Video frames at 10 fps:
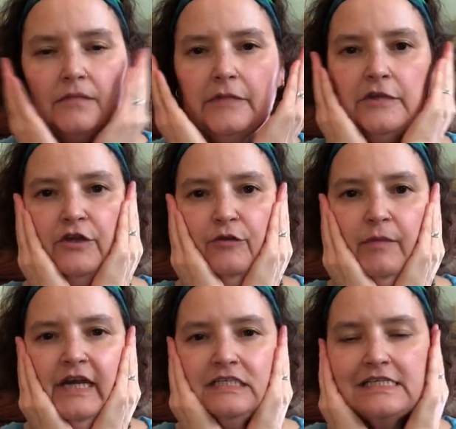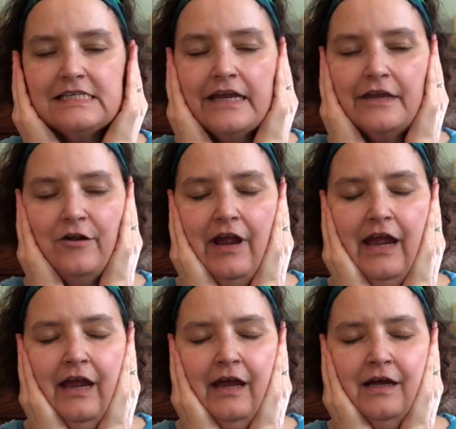And then you might just take your
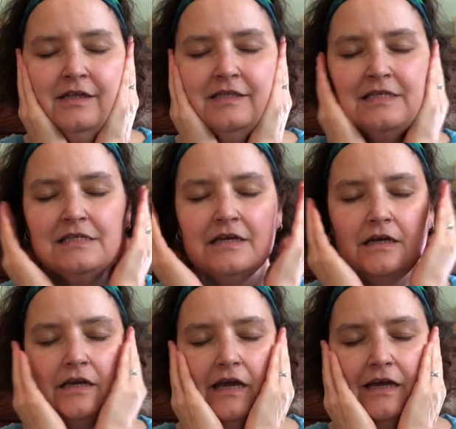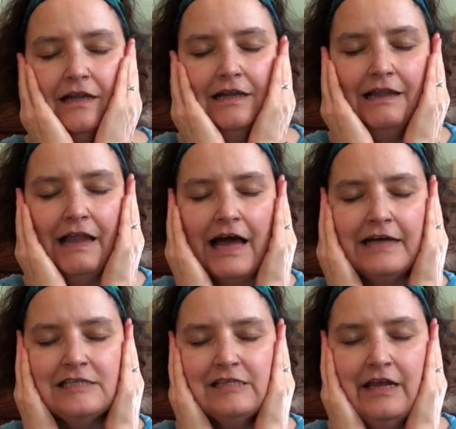hands and
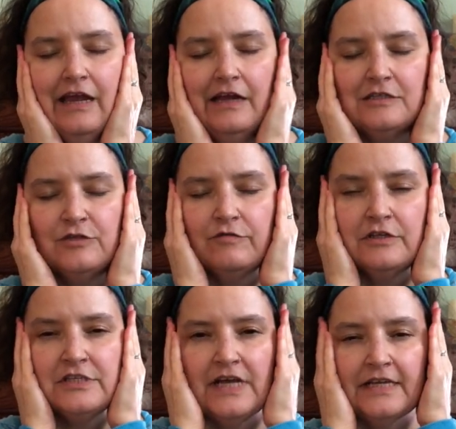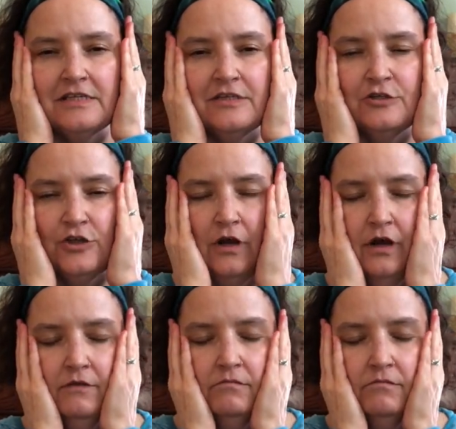clasp the hands over the sides of the jaw.